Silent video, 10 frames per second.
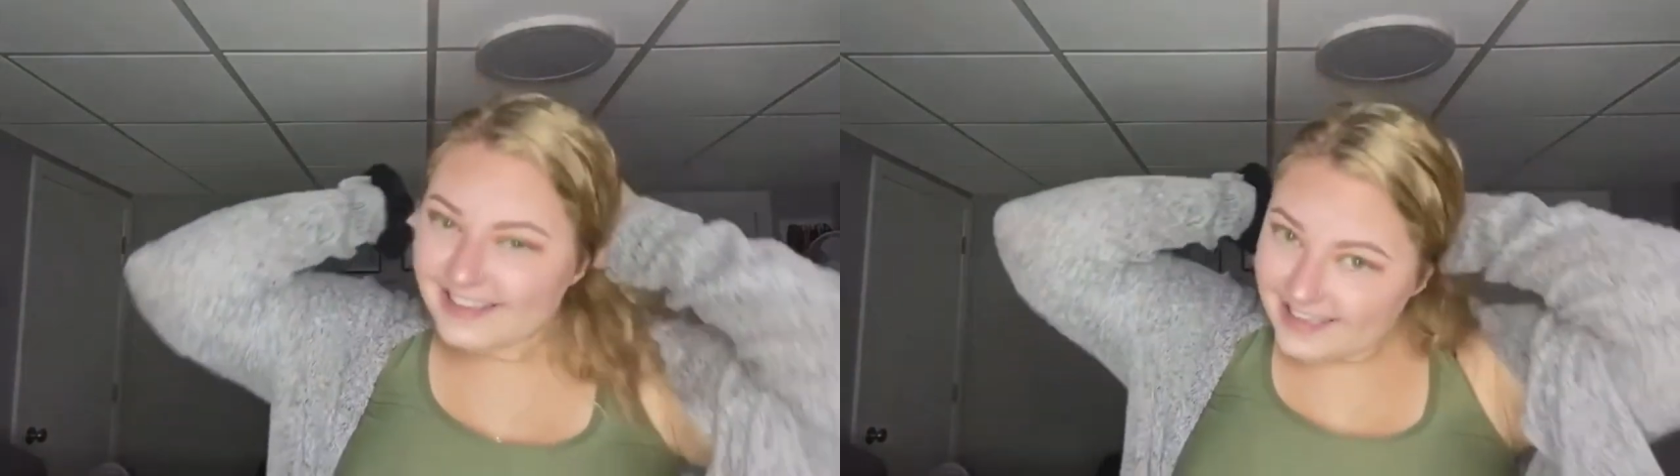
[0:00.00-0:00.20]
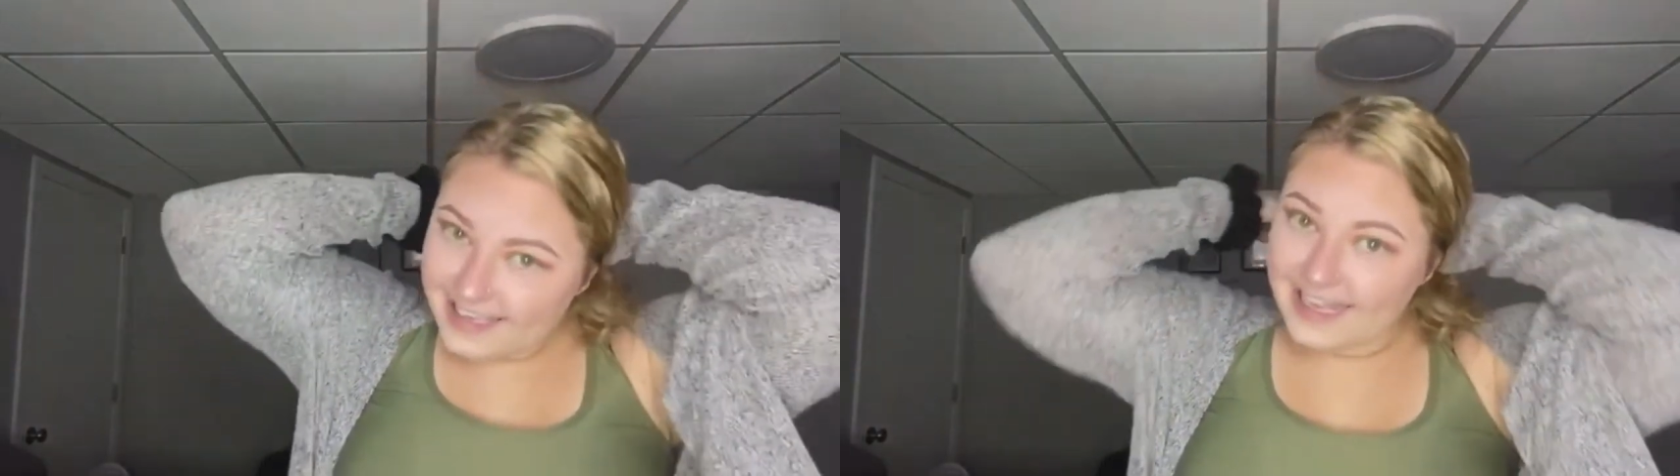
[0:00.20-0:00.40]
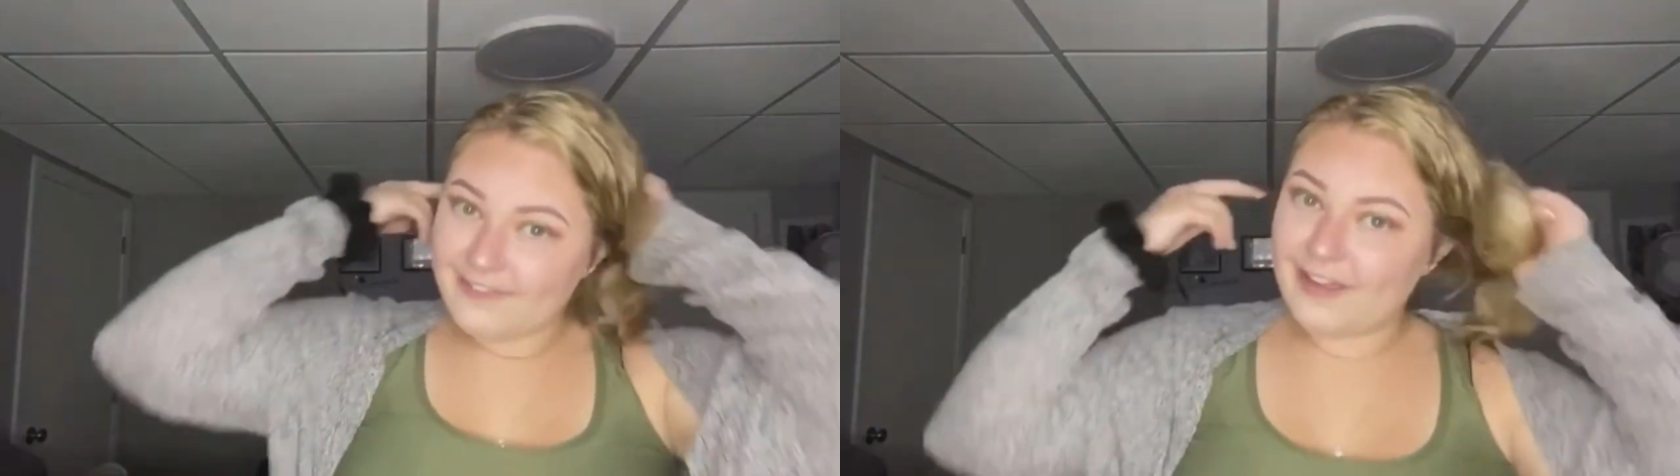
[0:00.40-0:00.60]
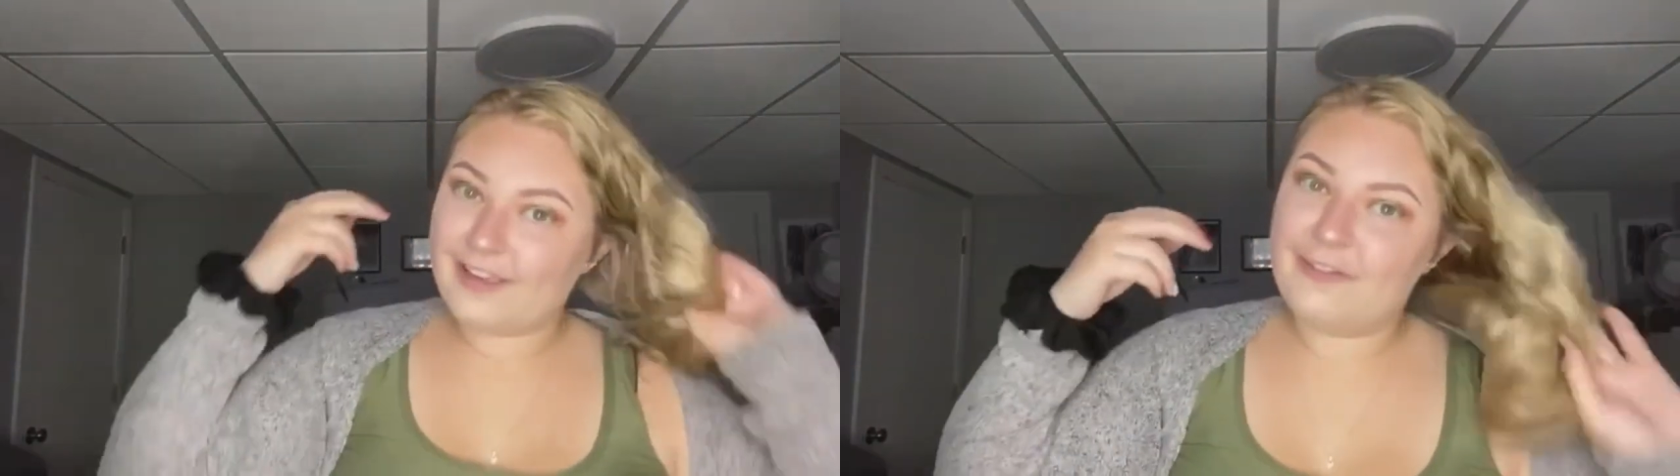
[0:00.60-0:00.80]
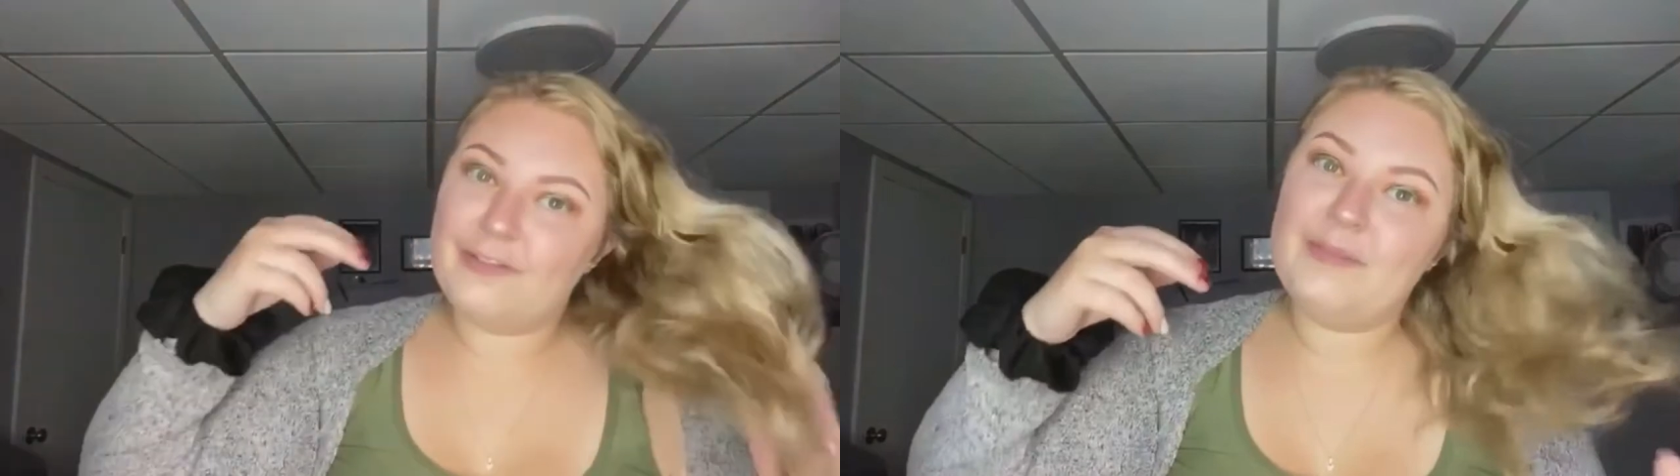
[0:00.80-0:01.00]
And if I could
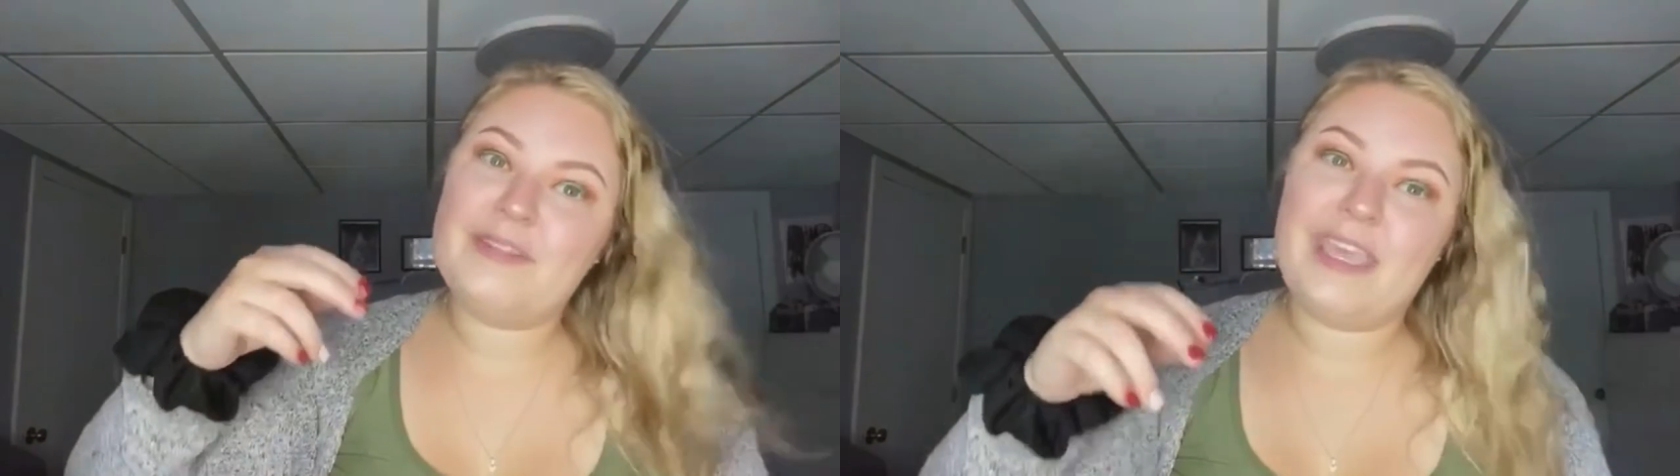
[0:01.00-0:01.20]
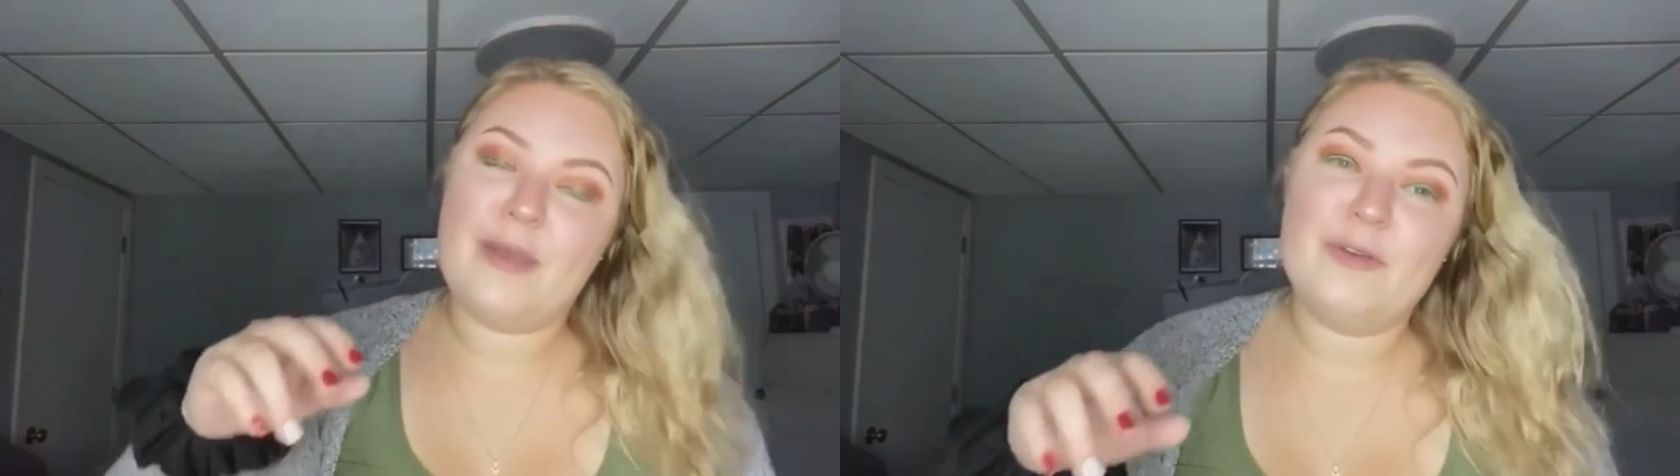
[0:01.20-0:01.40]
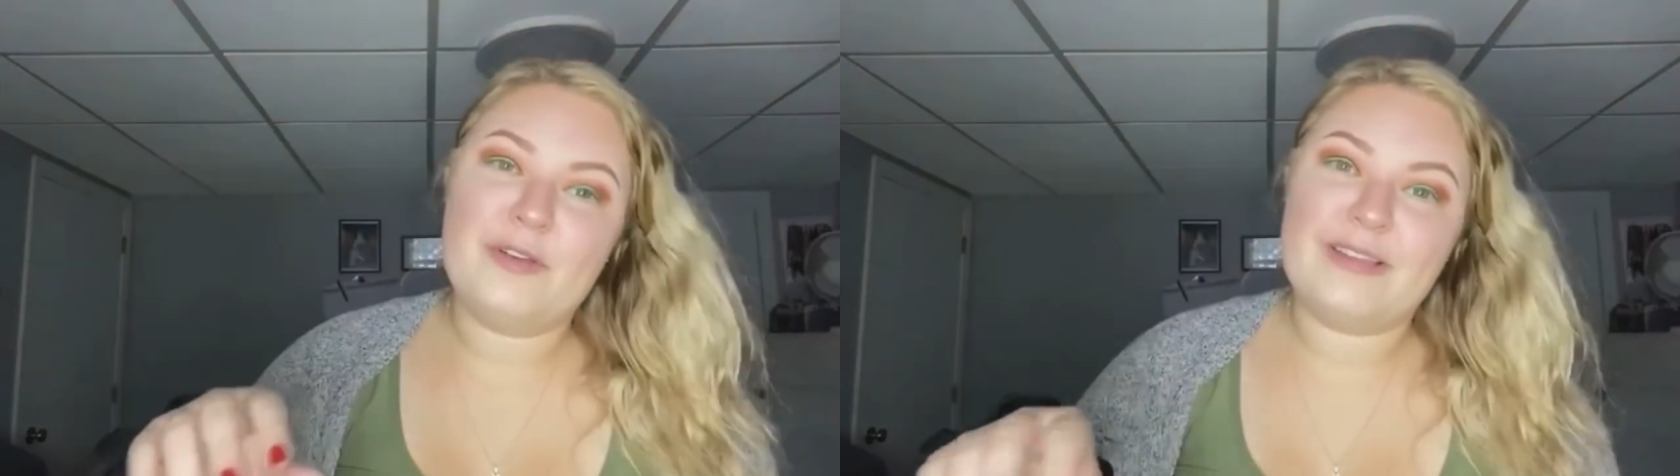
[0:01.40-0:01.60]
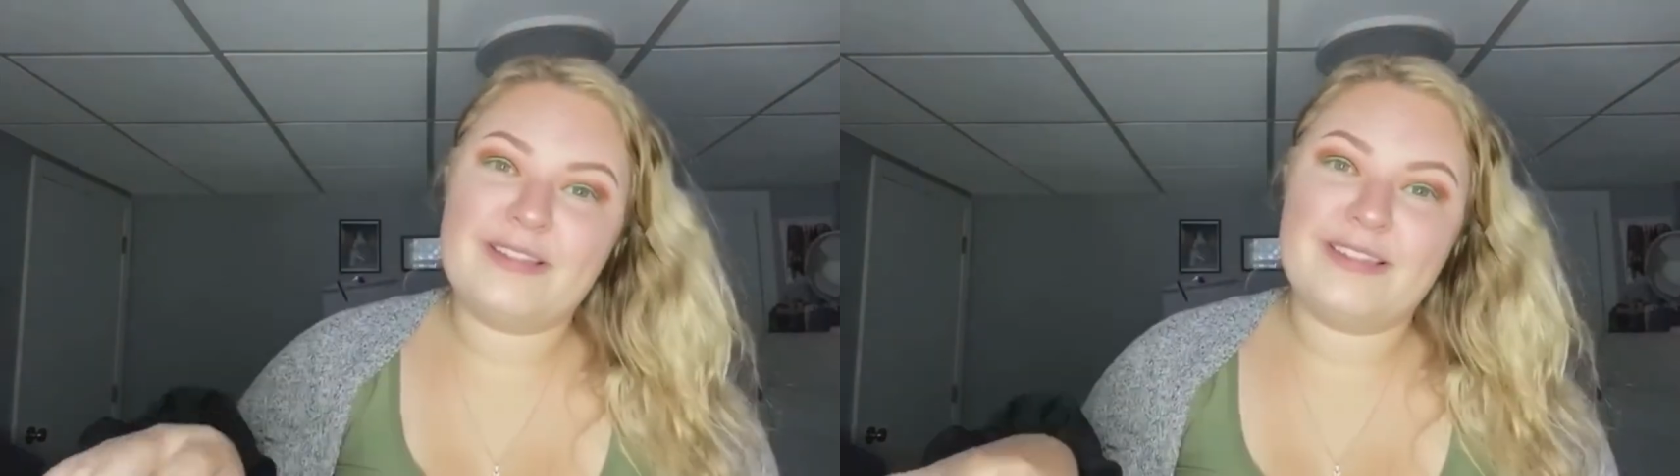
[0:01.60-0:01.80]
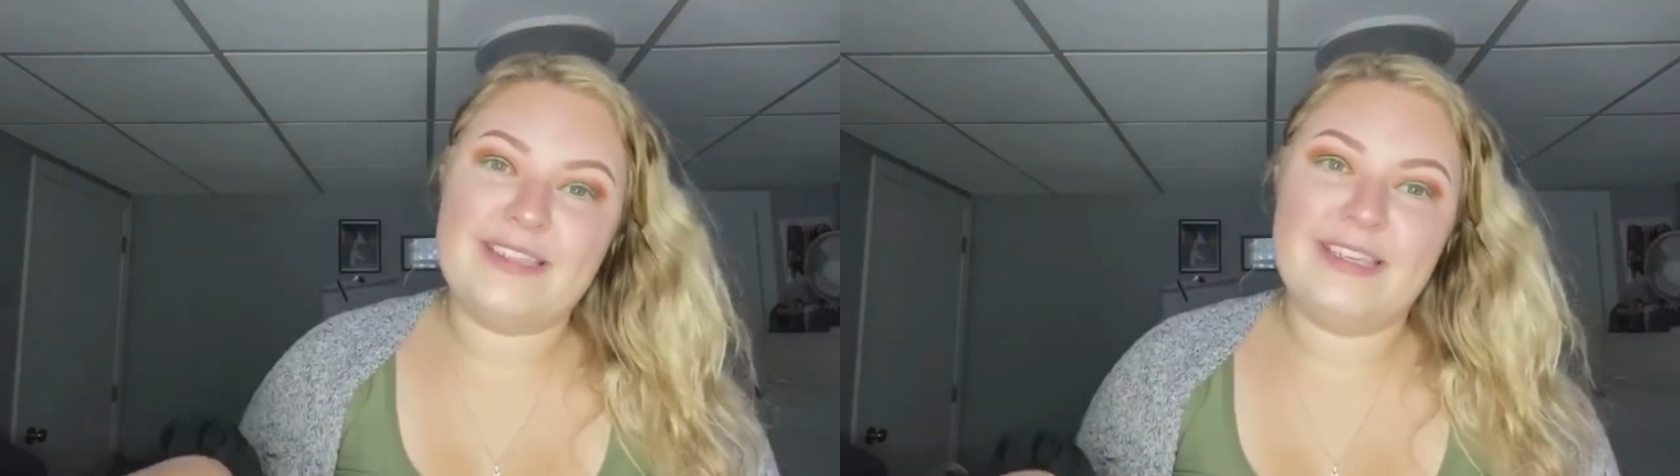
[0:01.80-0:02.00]
flip the camera and you guys could
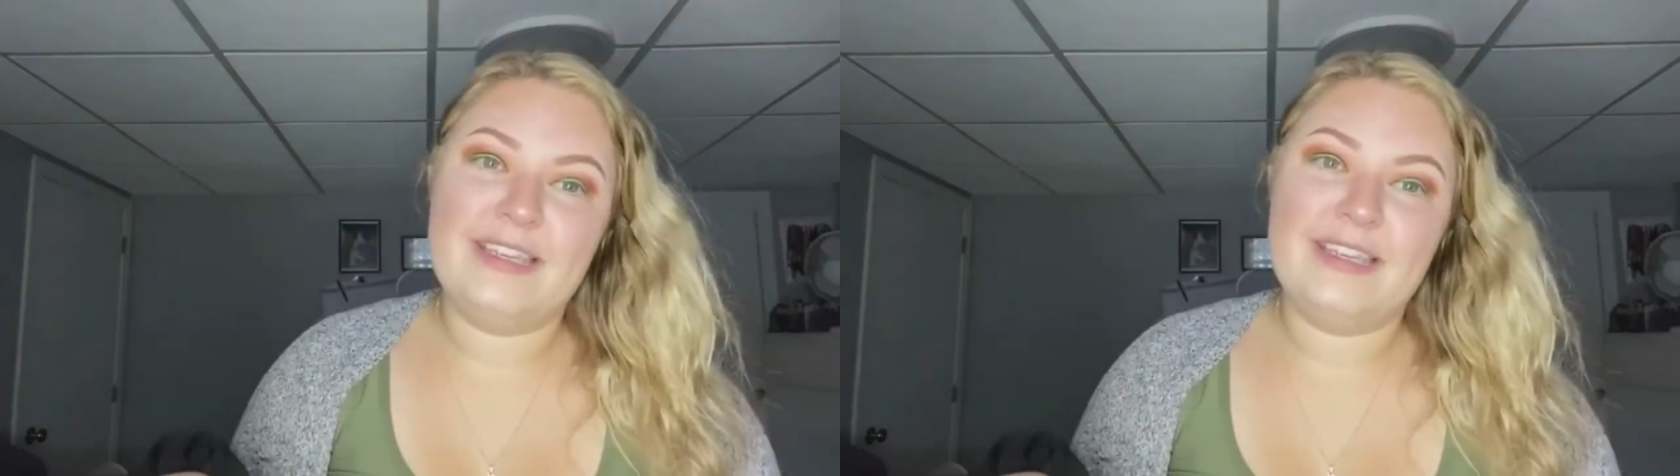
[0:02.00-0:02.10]
see it,